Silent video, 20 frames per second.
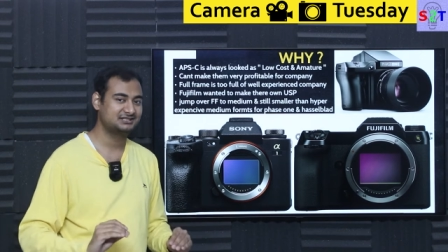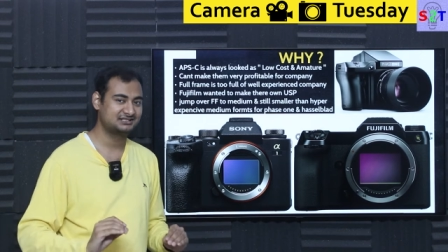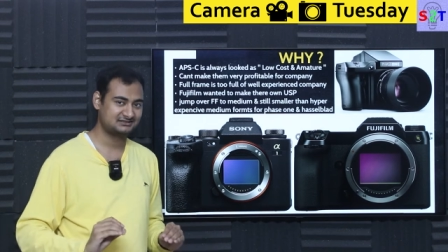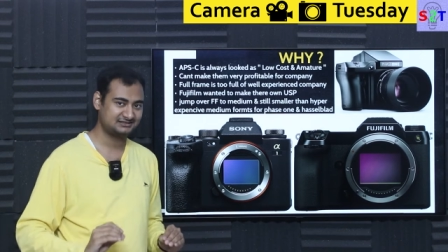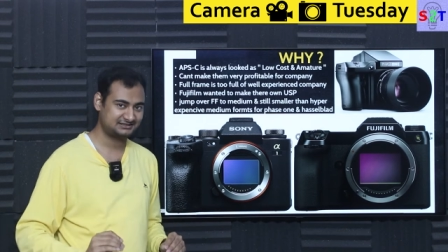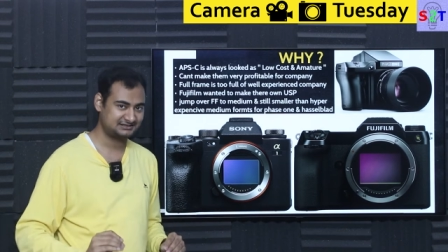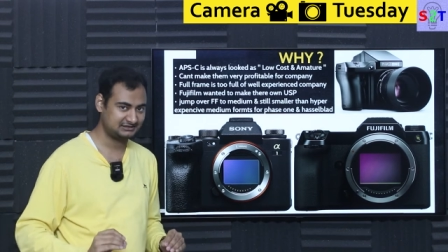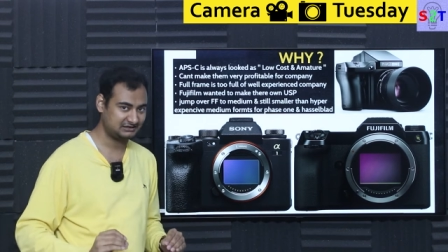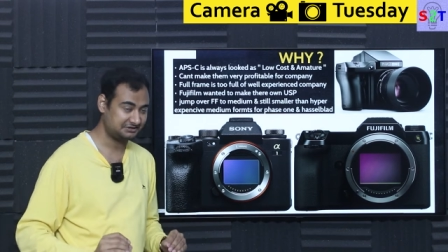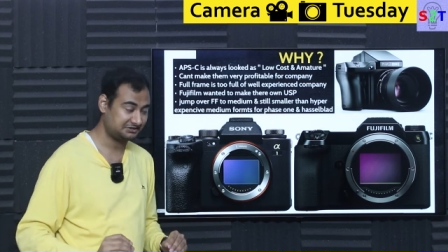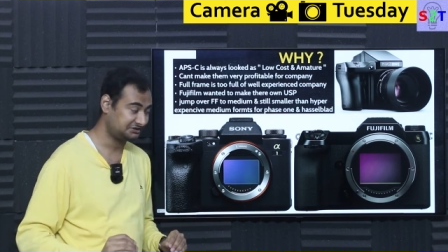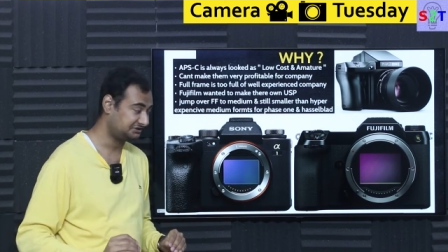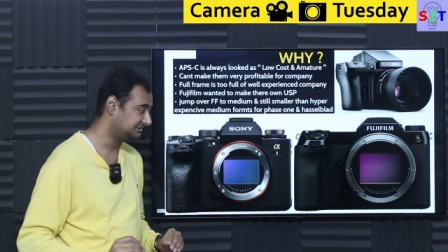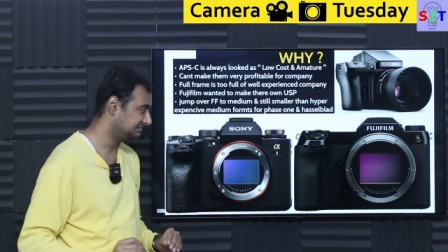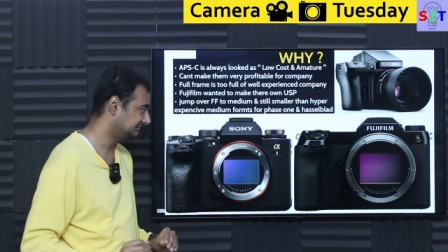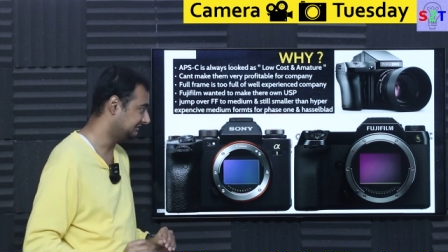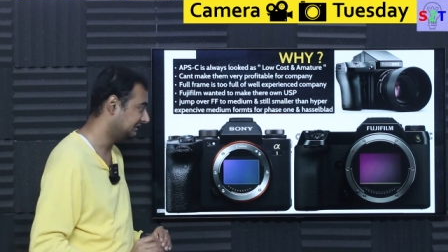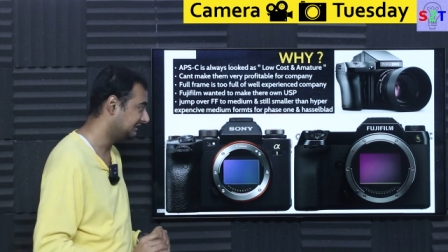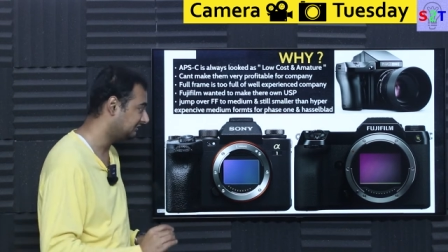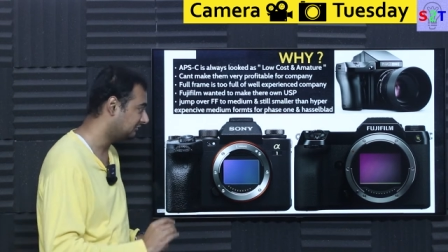business
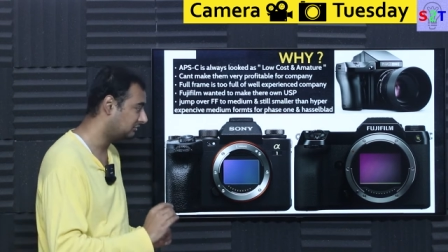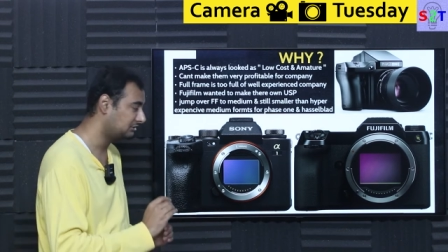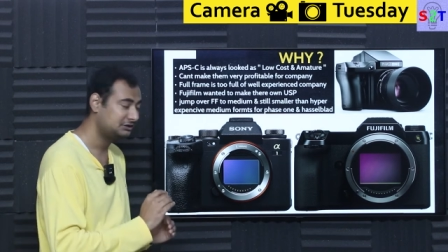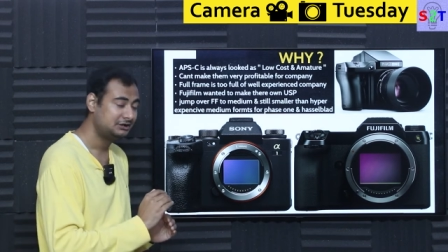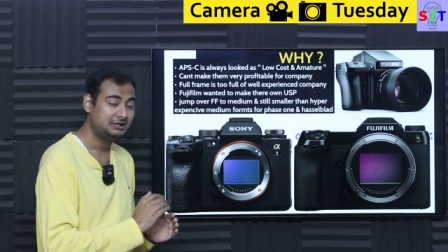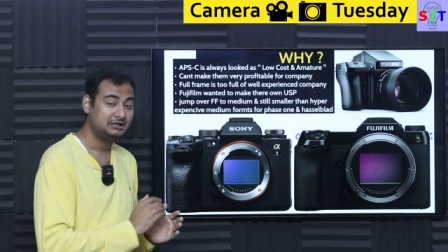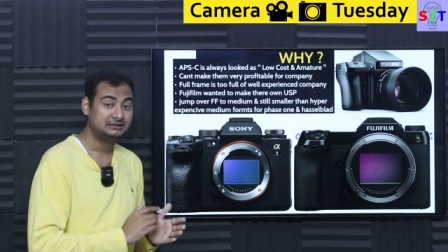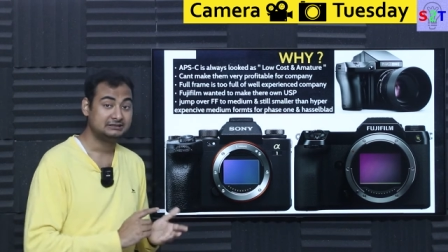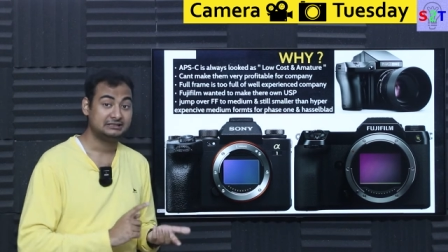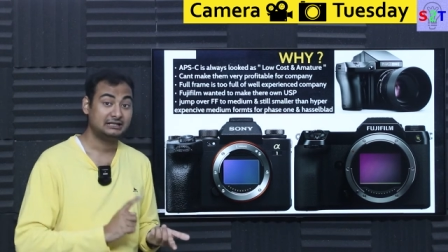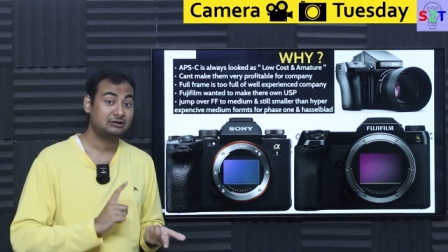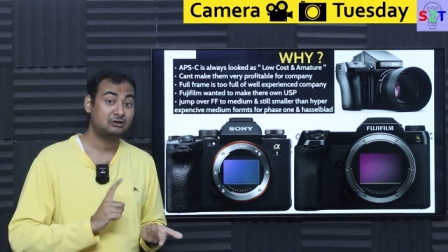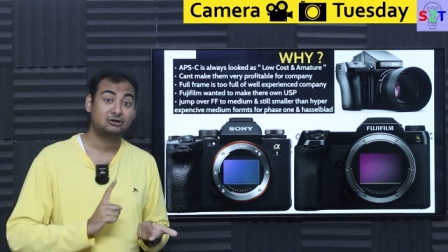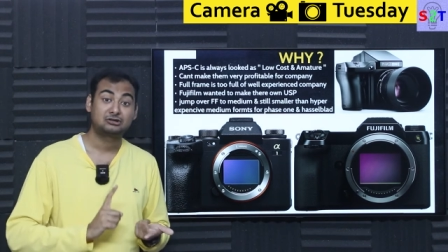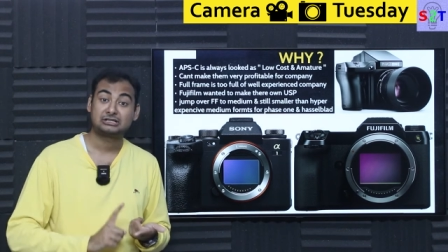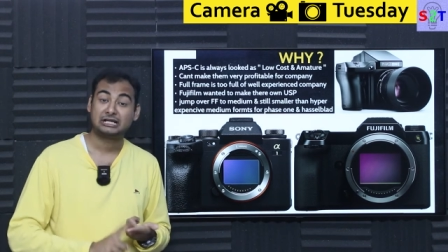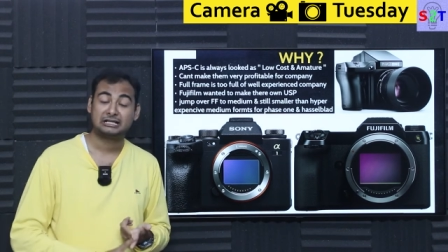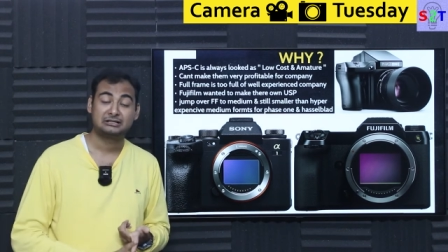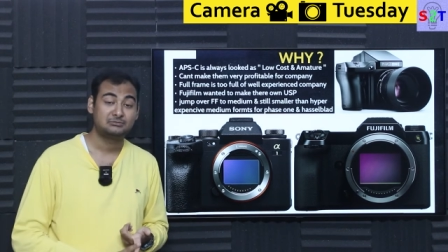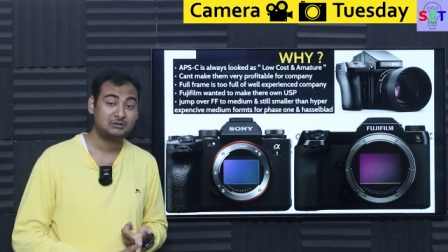strategy. They are not they are
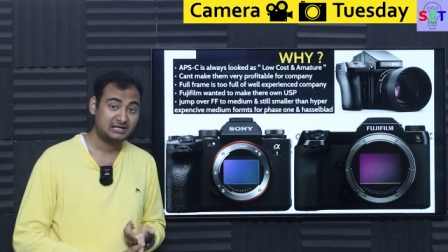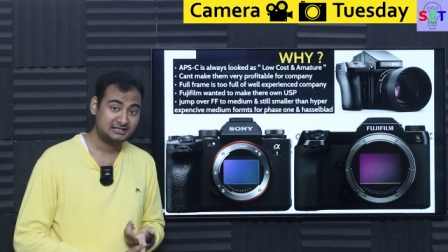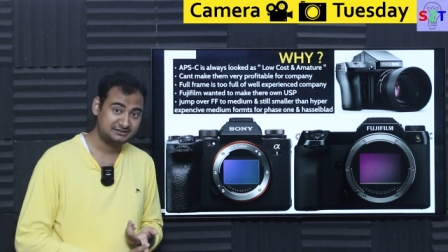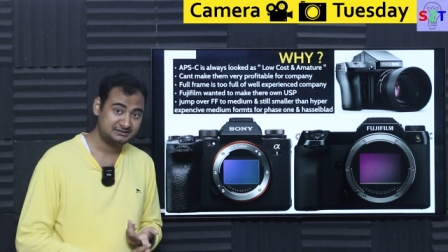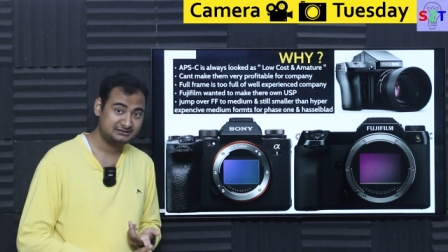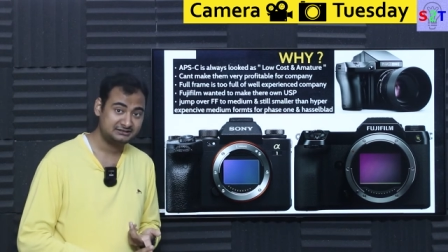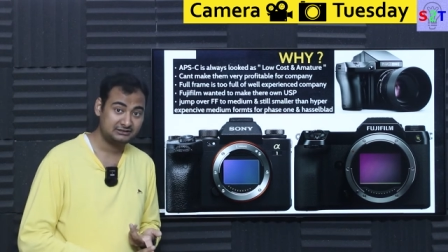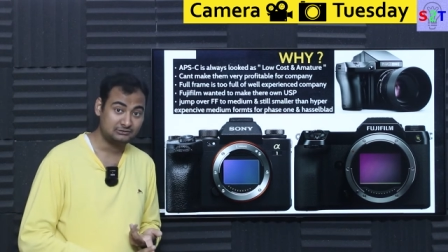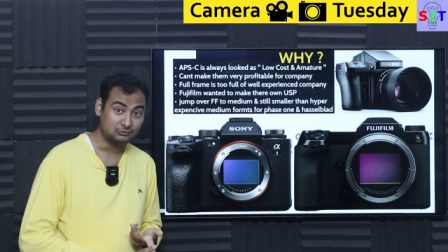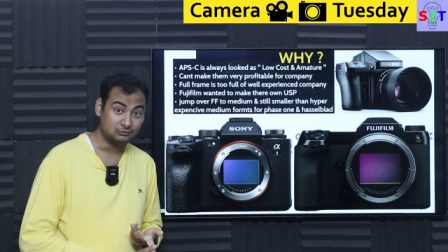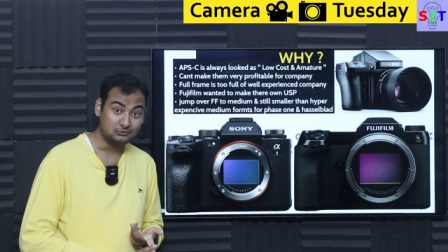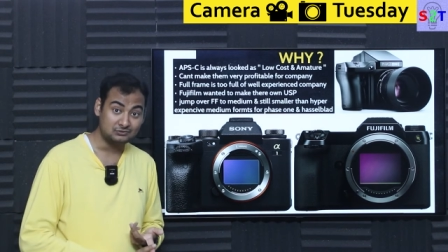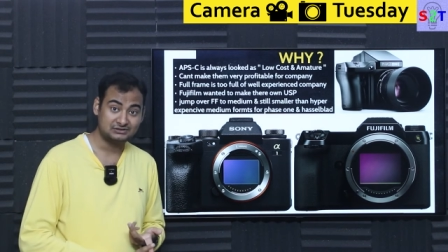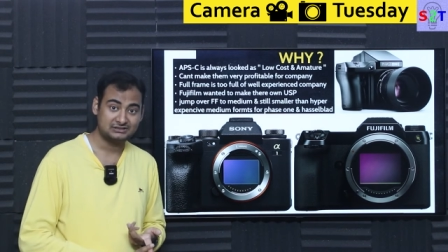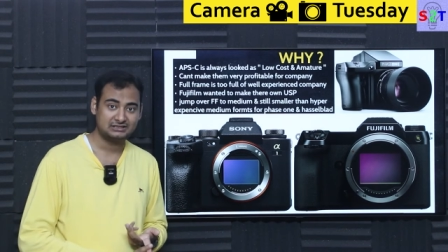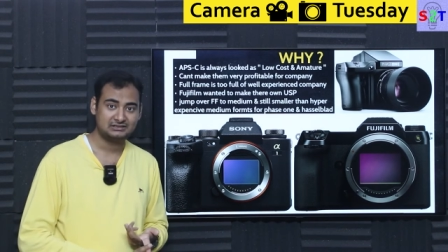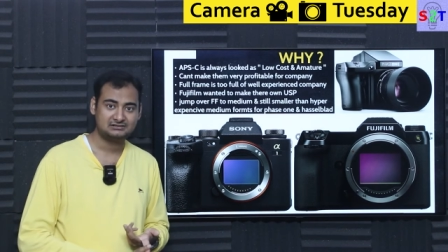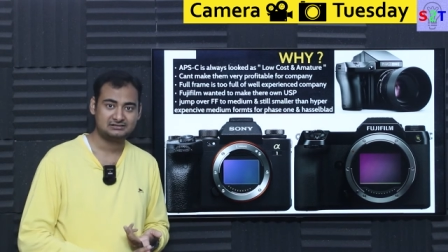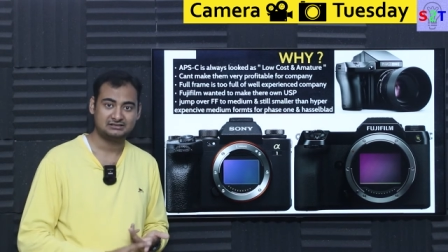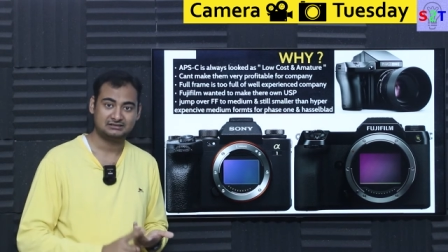not cannibalizing their own
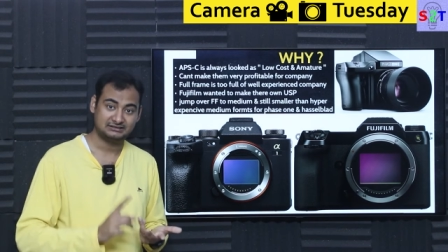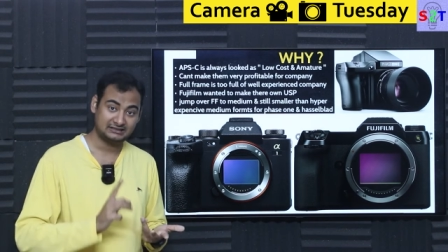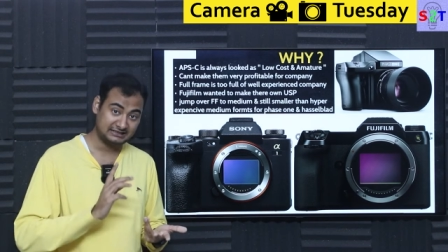sales.